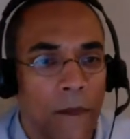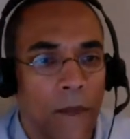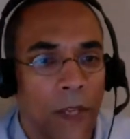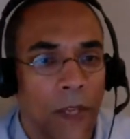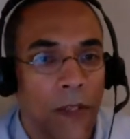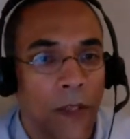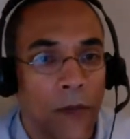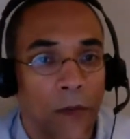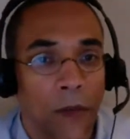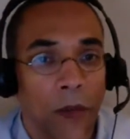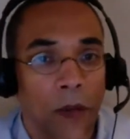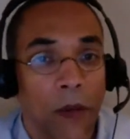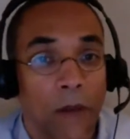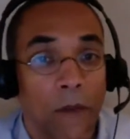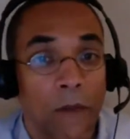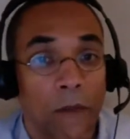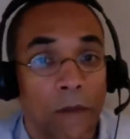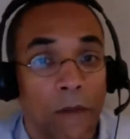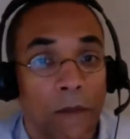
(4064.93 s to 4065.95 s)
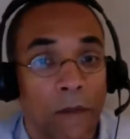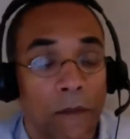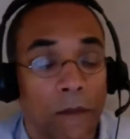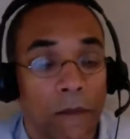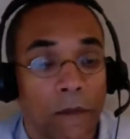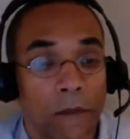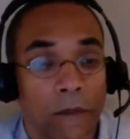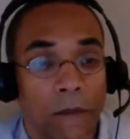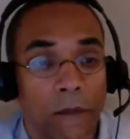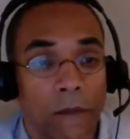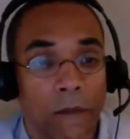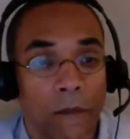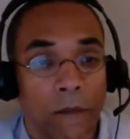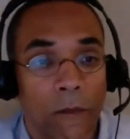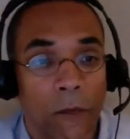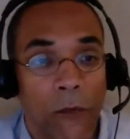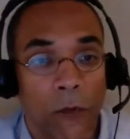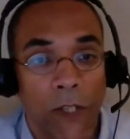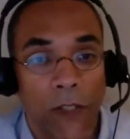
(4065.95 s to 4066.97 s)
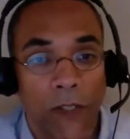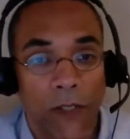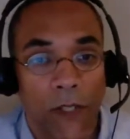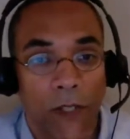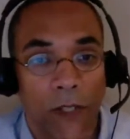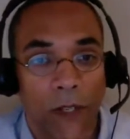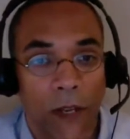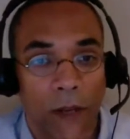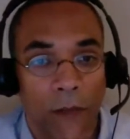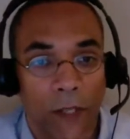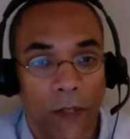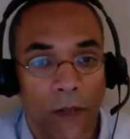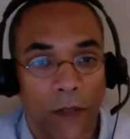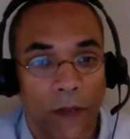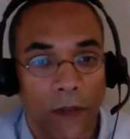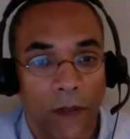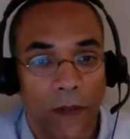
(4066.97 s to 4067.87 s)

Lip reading: Thank you. Tracy, any comment?